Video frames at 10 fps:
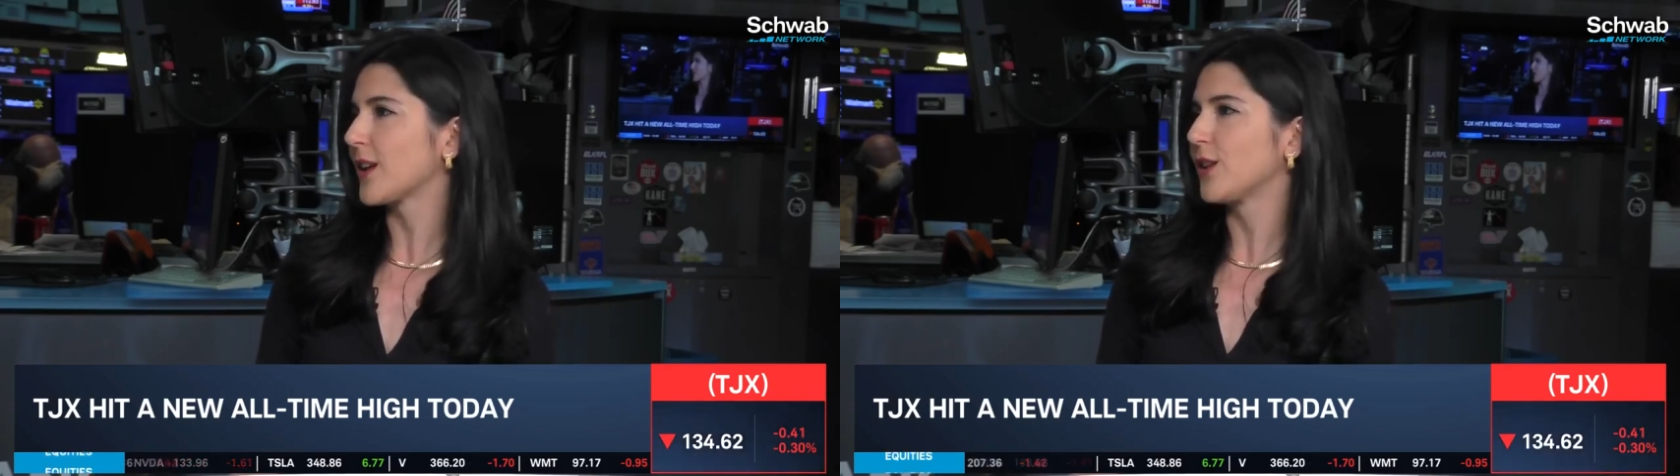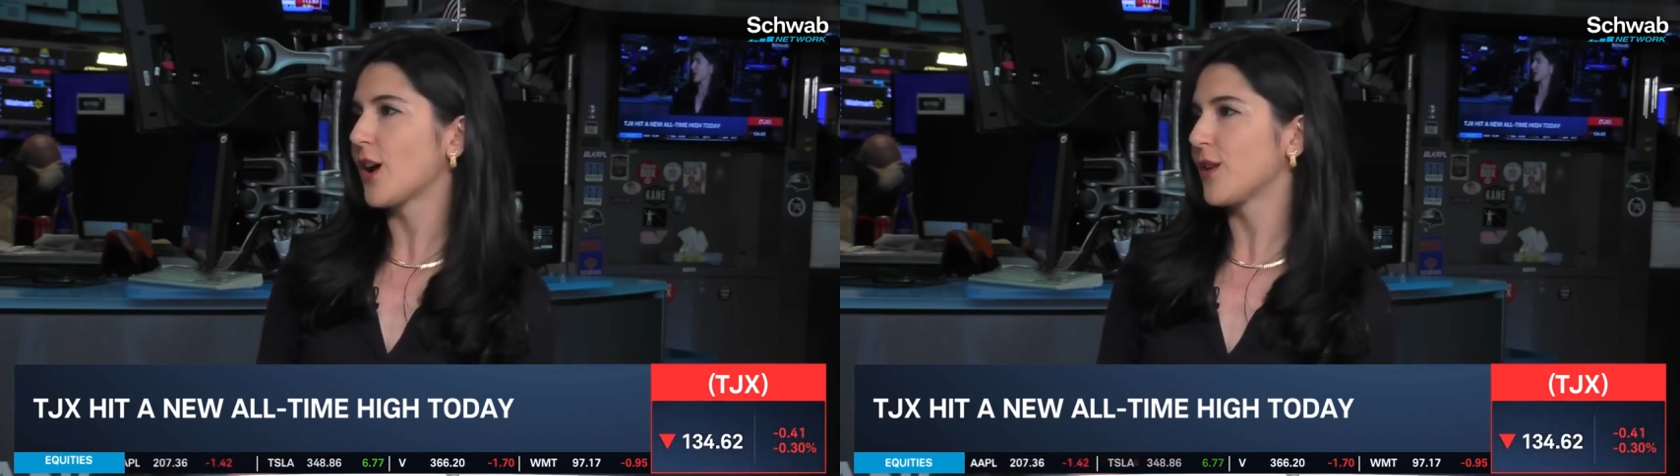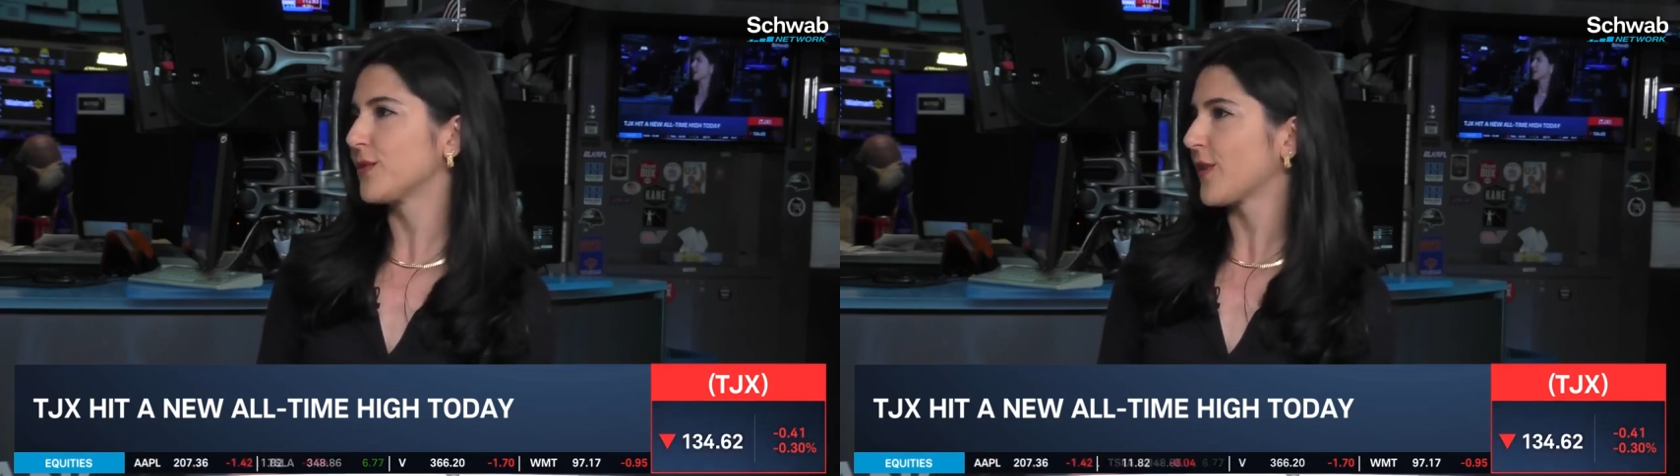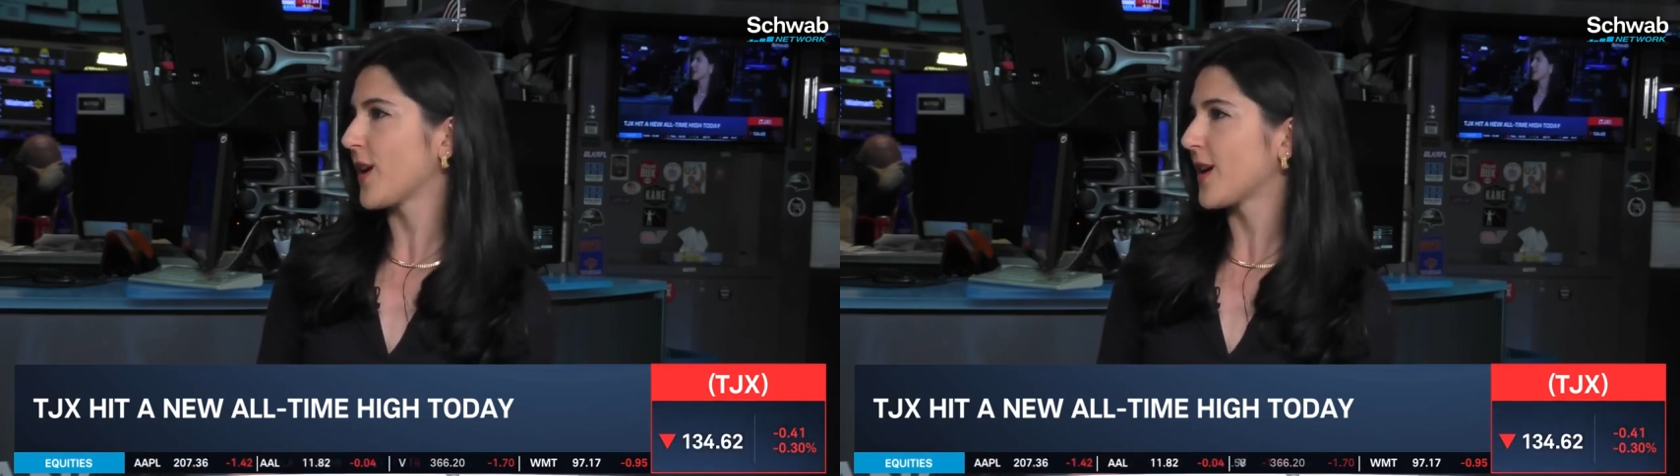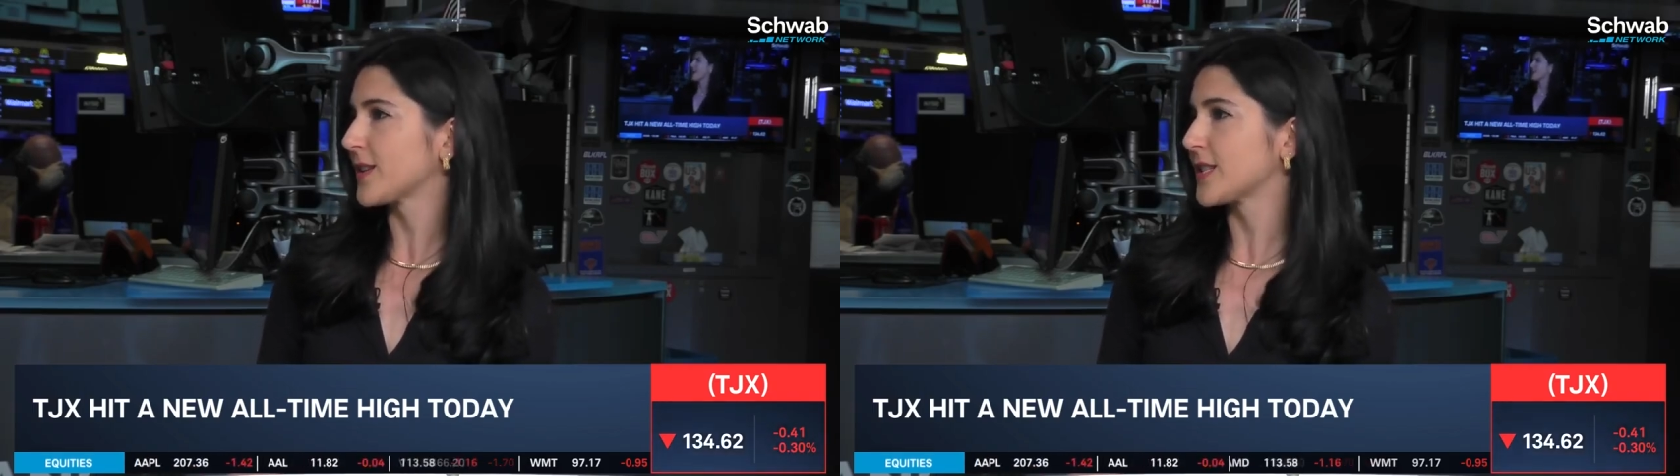They love
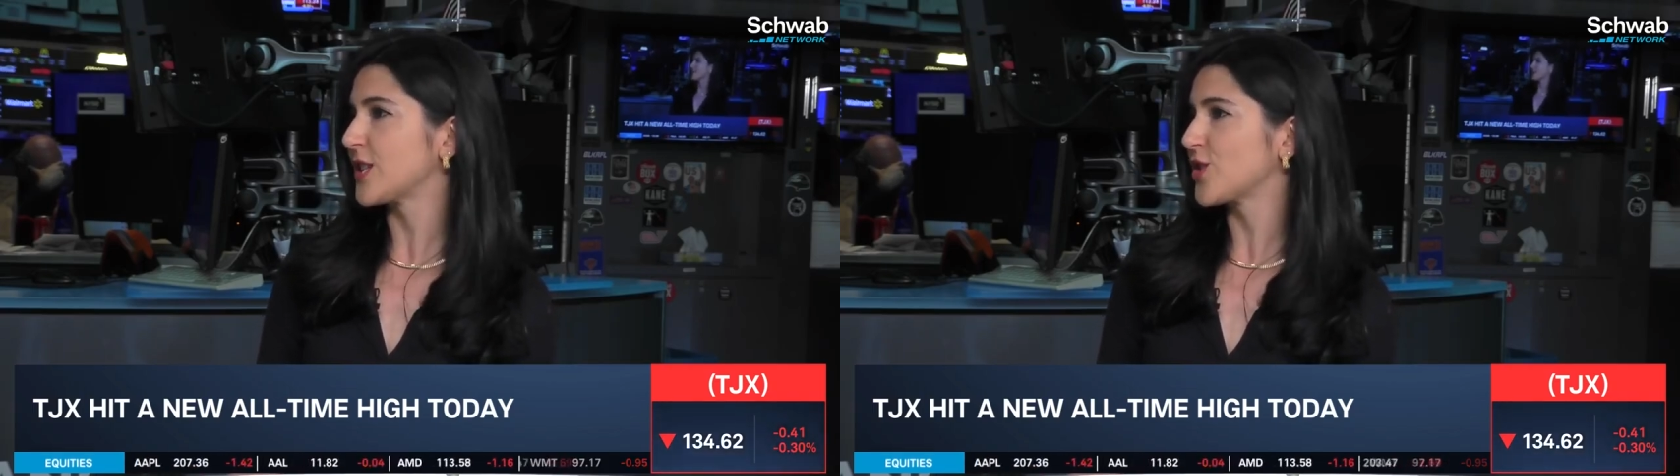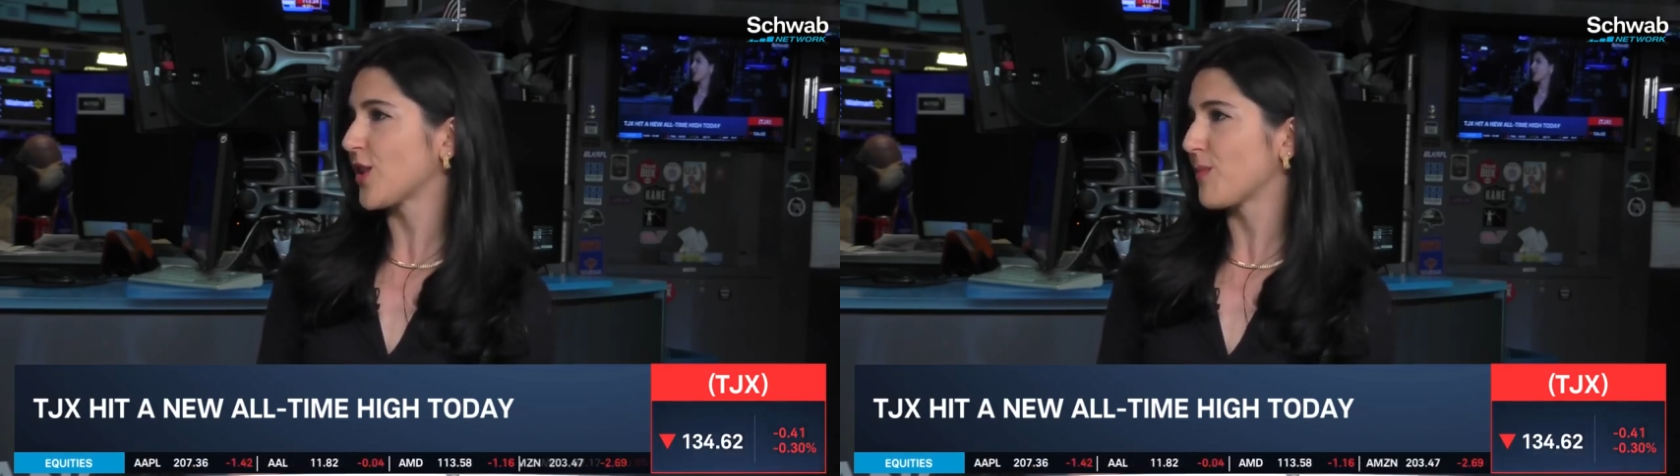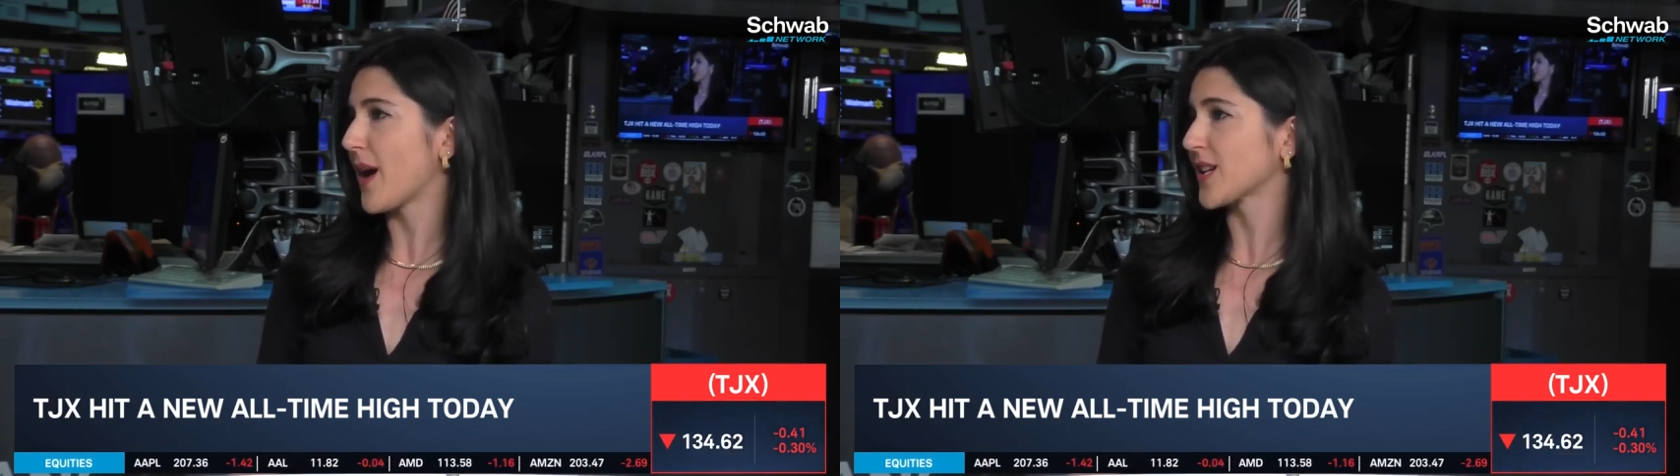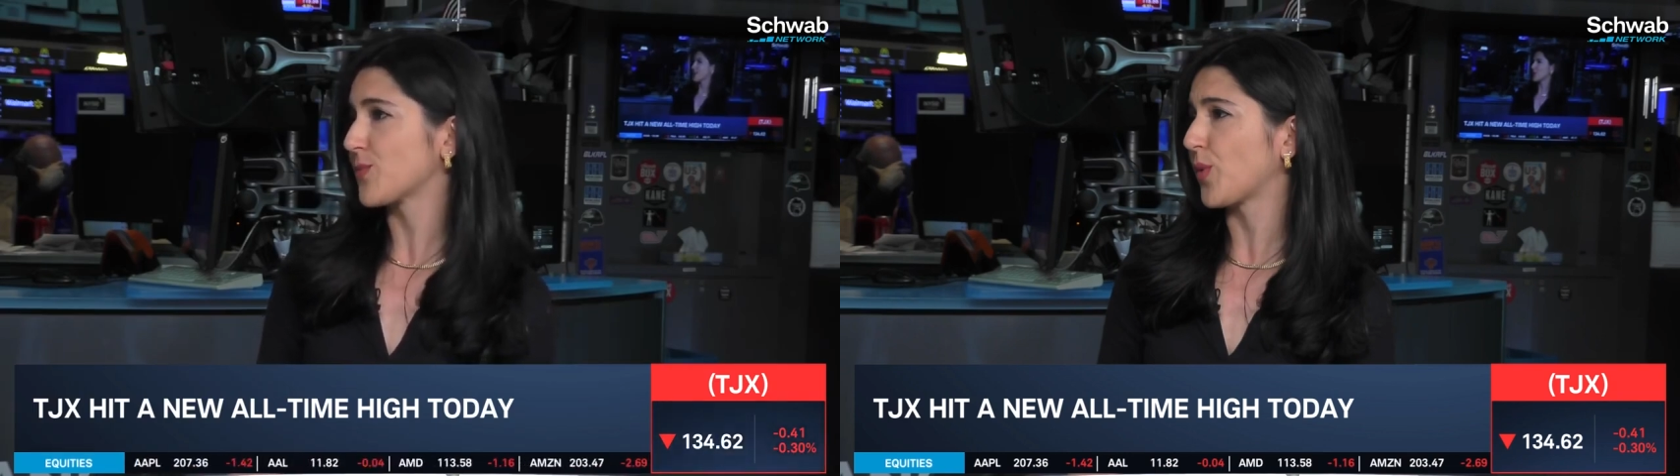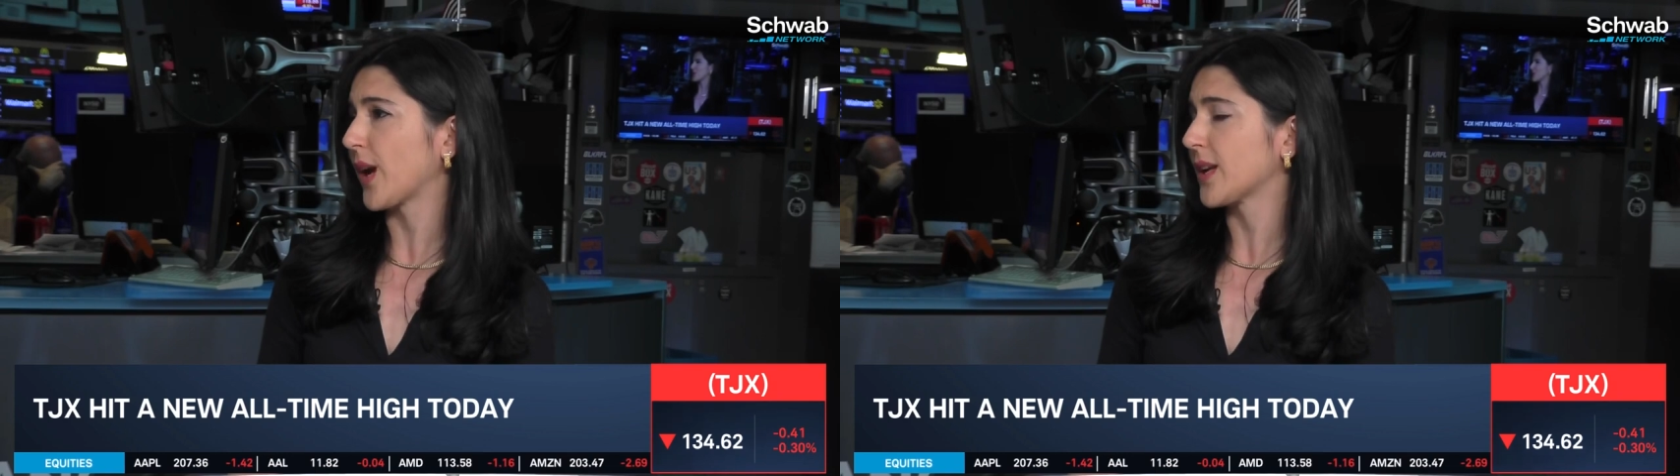the TJ
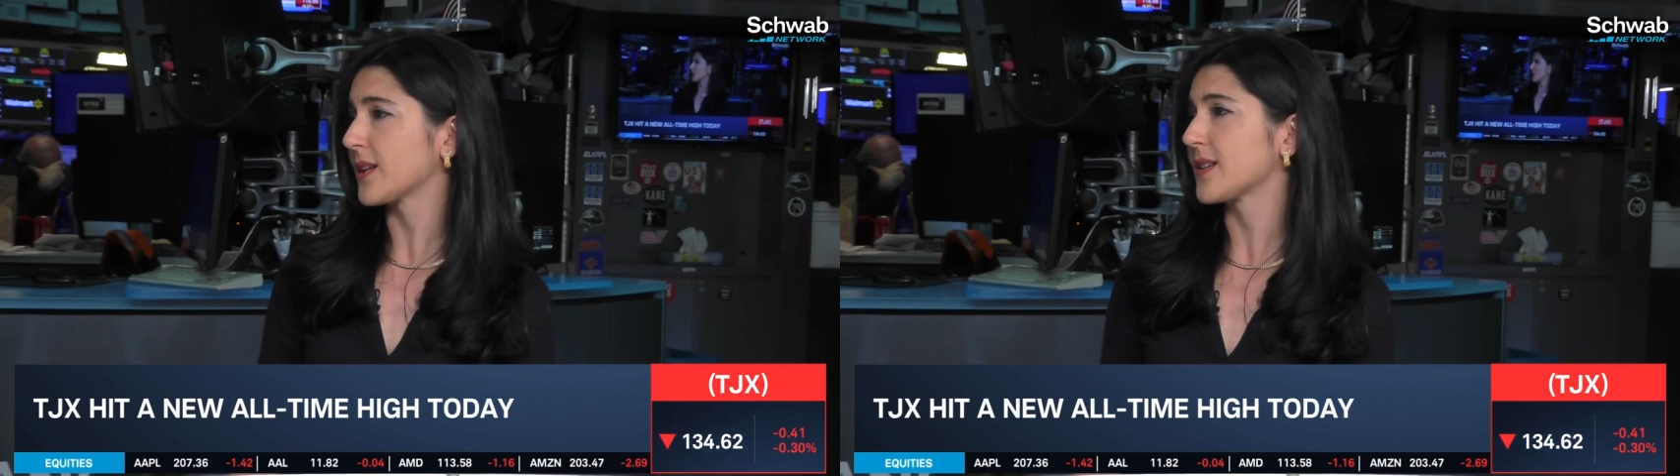Maxx brand,